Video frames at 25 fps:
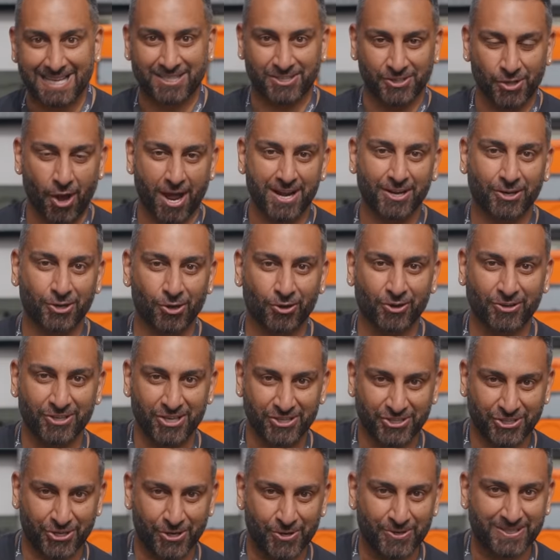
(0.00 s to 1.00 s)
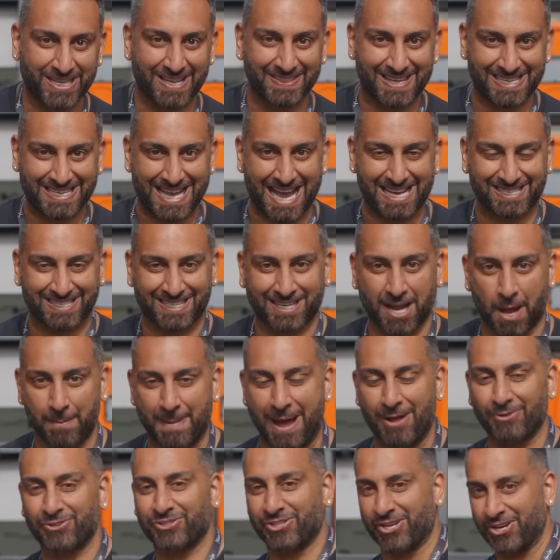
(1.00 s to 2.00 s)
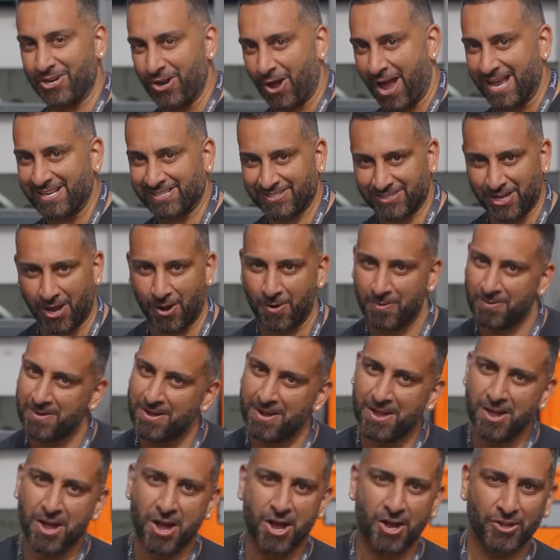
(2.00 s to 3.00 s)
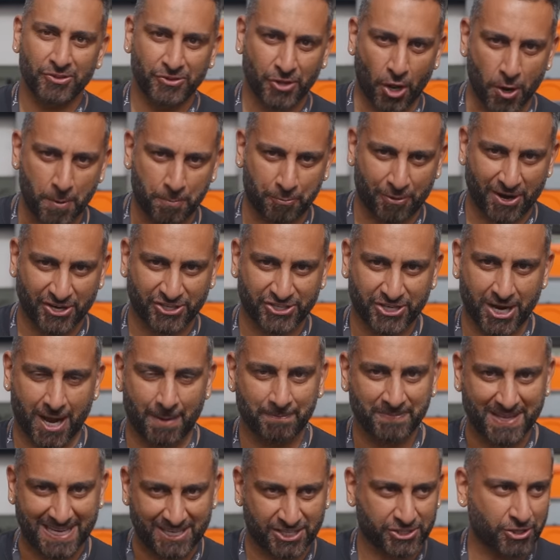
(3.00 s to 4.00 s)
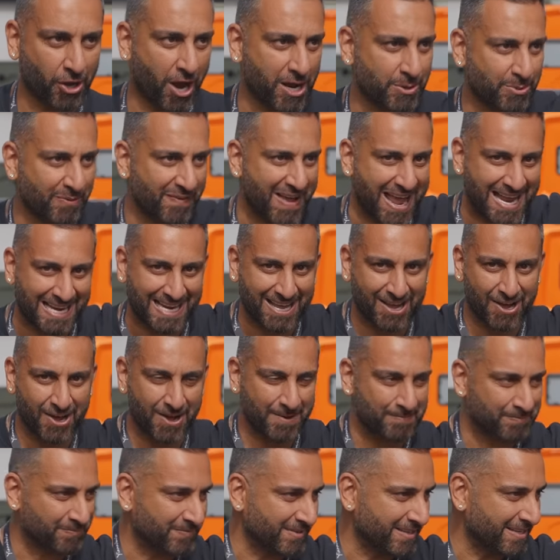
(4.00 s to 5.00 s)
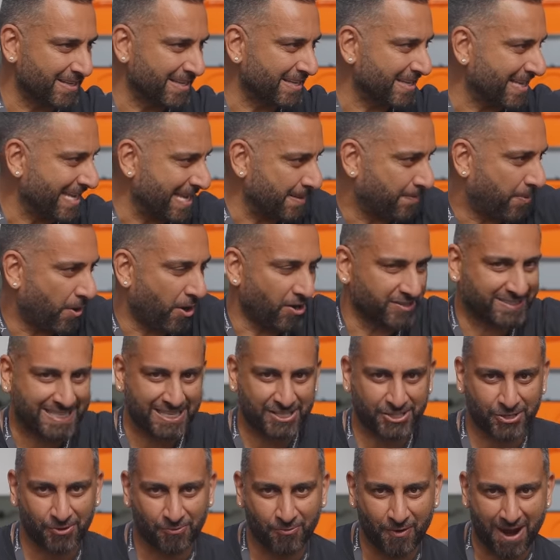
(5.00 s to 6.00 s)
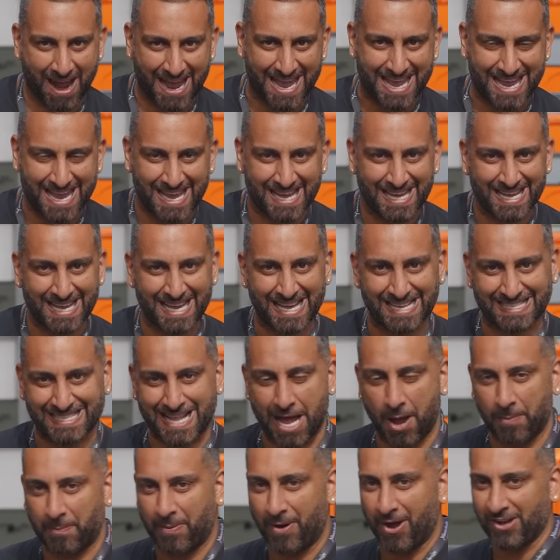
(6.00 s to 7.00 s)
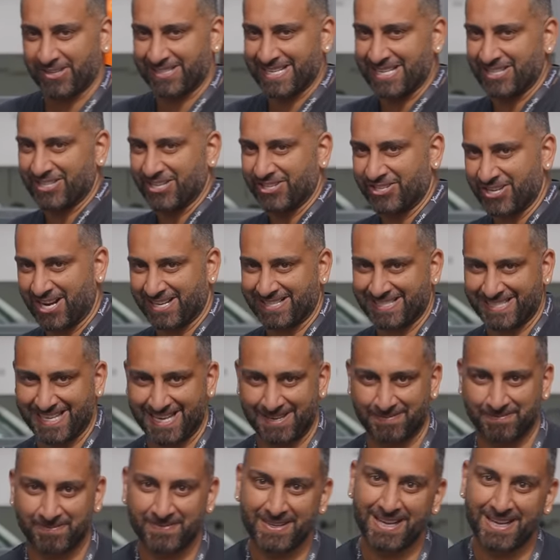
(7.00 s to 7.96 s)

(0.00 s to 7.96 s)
It's nine o'clock on a Tuesday and this has to come out tonight, so no pressure. He started with Elliot, he passed it to Ray, he's now passed it to Justin.